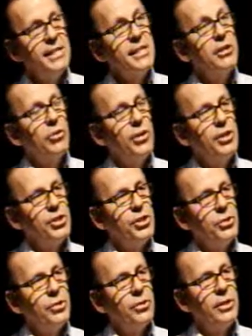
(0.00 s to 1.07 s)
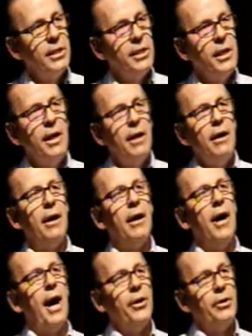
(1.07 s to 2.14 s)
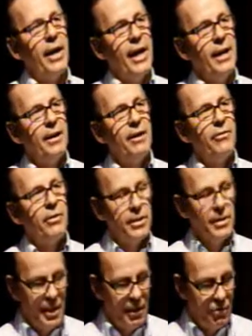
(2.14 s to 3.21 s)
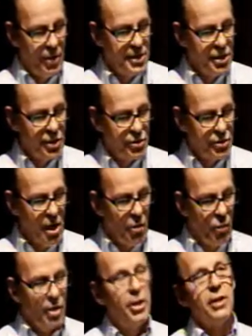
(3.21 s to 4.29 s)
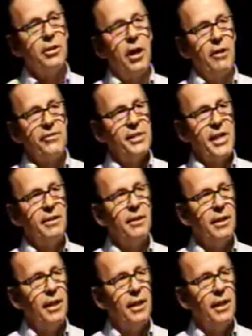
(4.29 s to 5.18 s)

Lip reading: this increase due to the higher N level in the residues will not offset